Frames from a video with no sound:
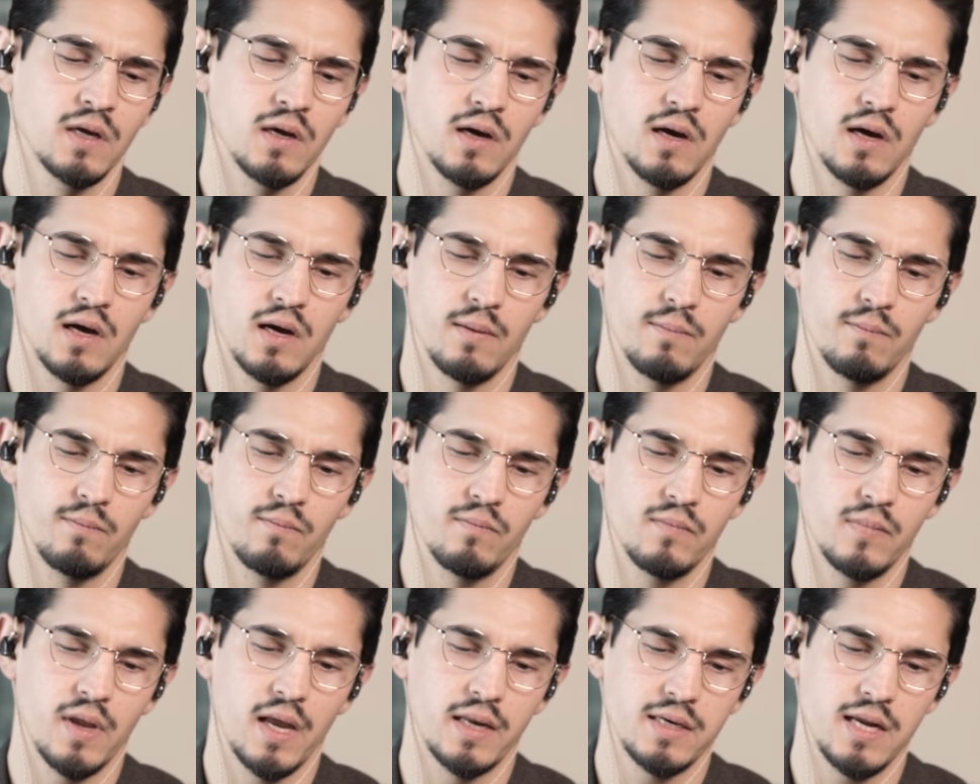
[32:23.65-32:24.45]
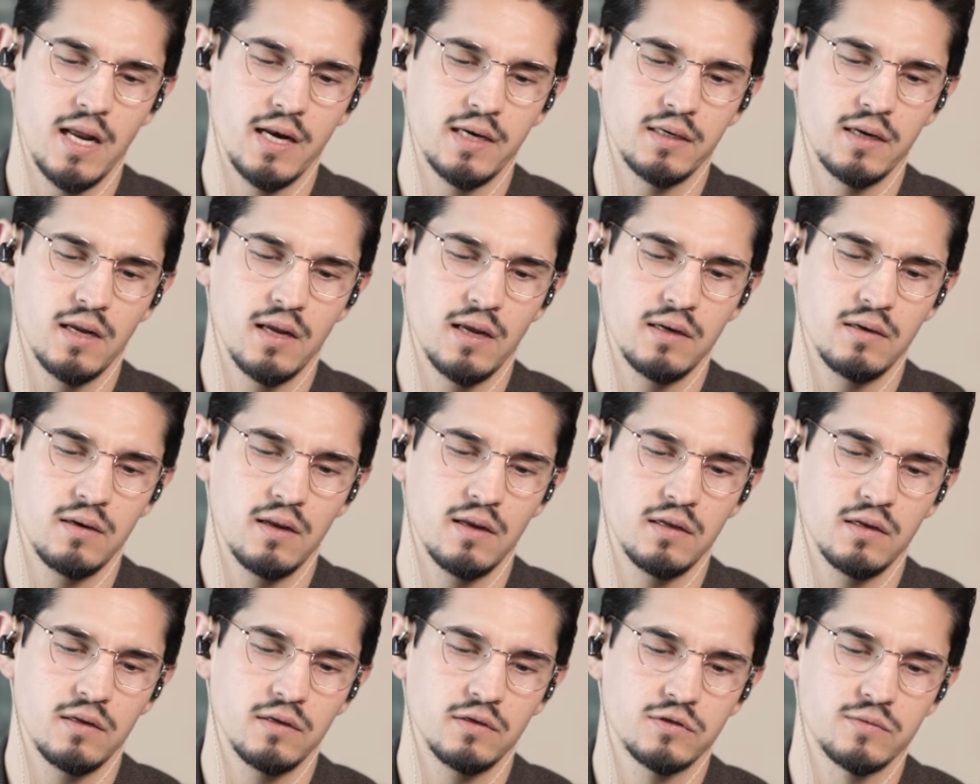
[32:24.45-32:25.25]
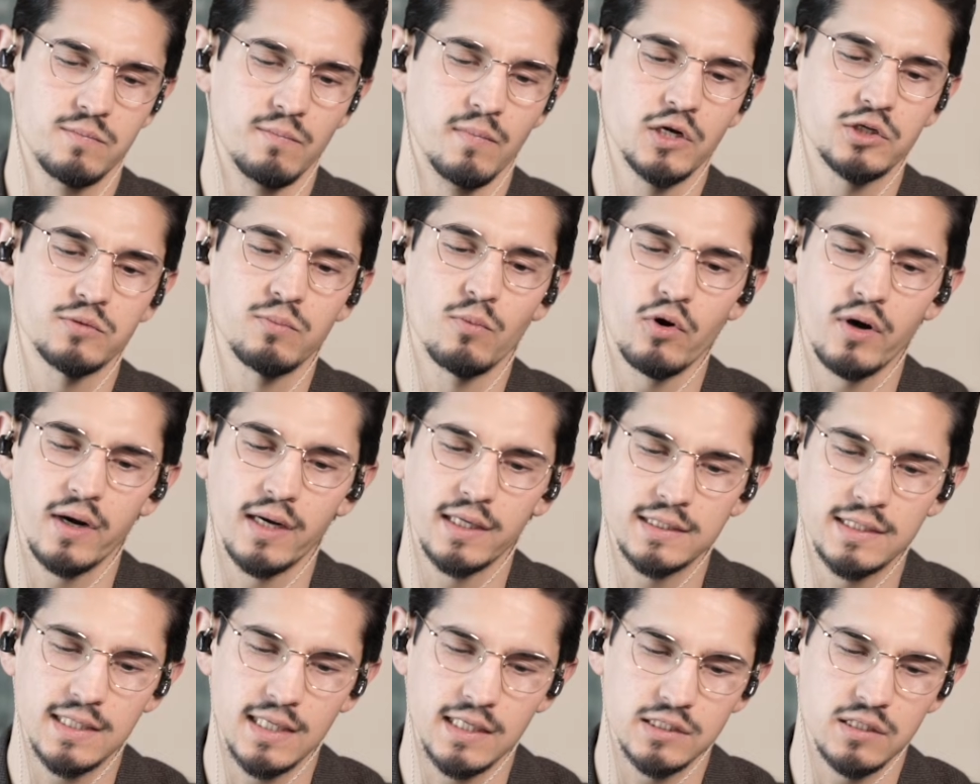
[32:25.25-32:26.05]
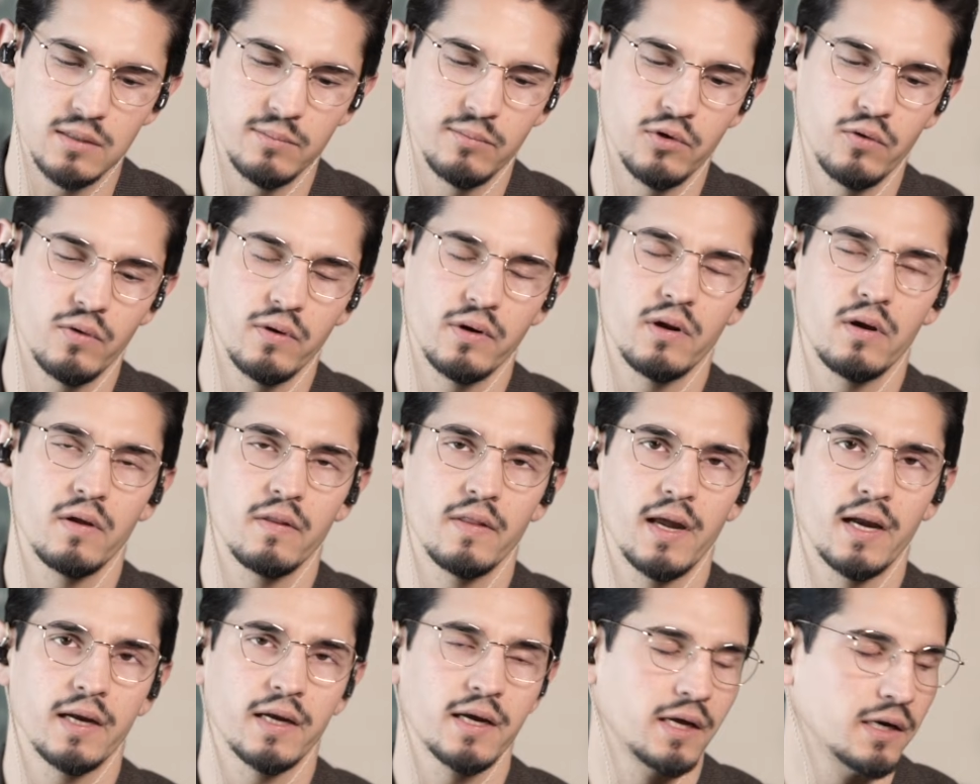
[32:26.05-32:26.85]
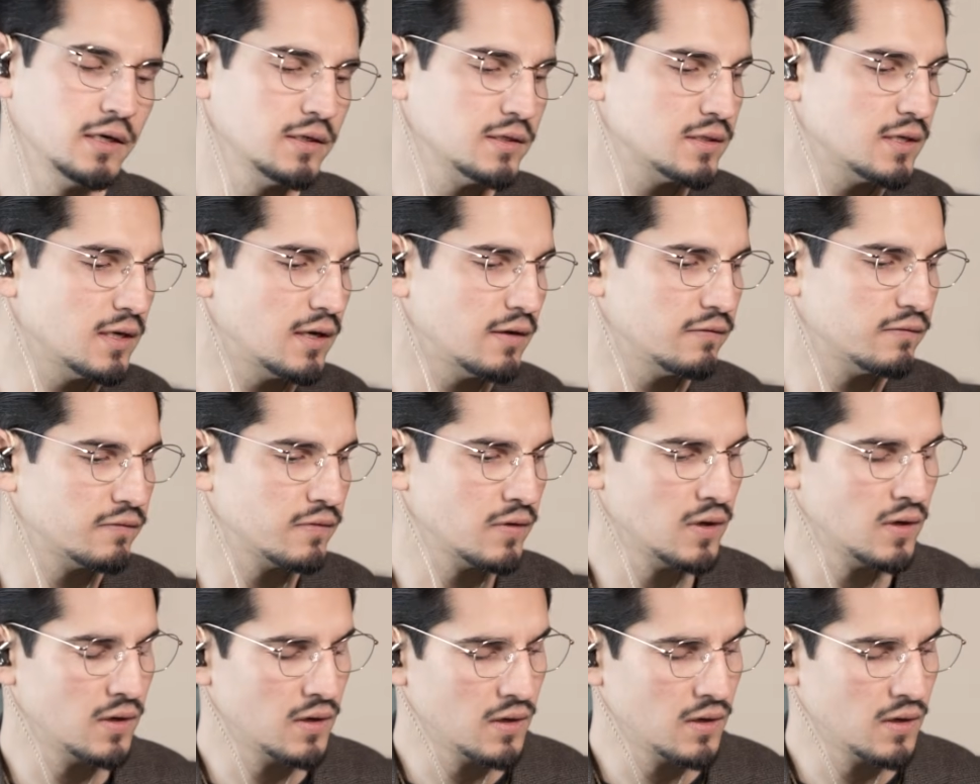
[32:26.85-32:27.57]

and it's much more accessible and all that kind of stuff.